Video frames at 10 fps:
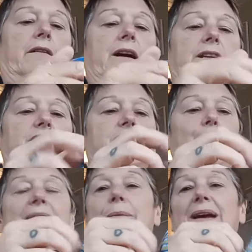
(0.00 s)
Right,
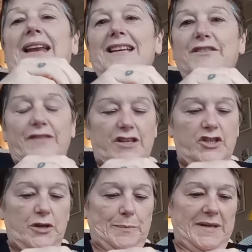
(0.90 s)
so anyway, let's
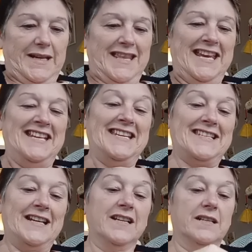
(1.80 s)
finish opening
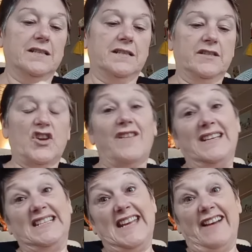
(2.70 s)
this.
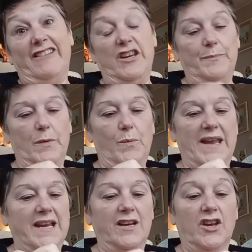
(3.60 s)
Sorry, Sarah, you've been
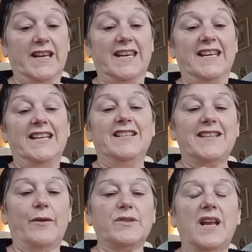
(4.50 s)
waiting like...
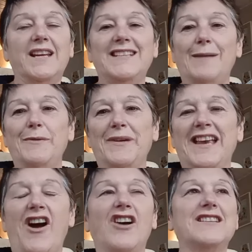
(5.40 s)
Sarah's like, tell me what
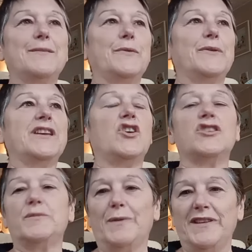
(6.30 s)
you got, tell me what you
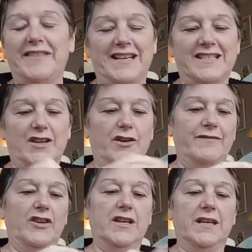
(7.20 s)
got. She probably thinks that
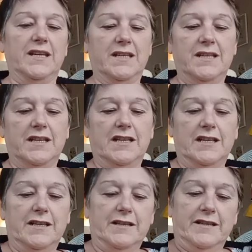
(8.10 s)
I've like
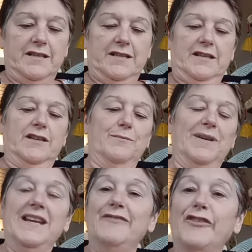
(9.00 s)

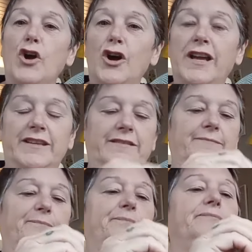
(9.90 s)
completely forgotten.
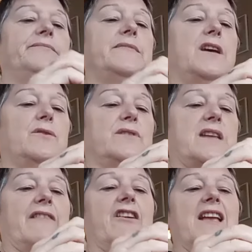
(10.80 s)
No,
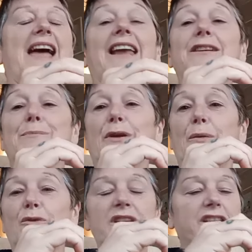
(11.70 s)
Sarah, I hadn't, but I
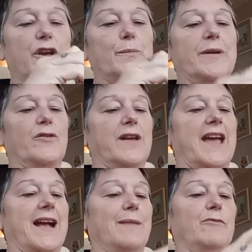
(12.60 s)
wanted to open it on
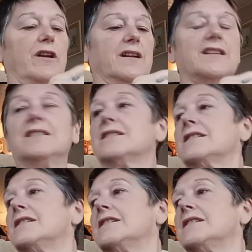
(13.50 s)
camera because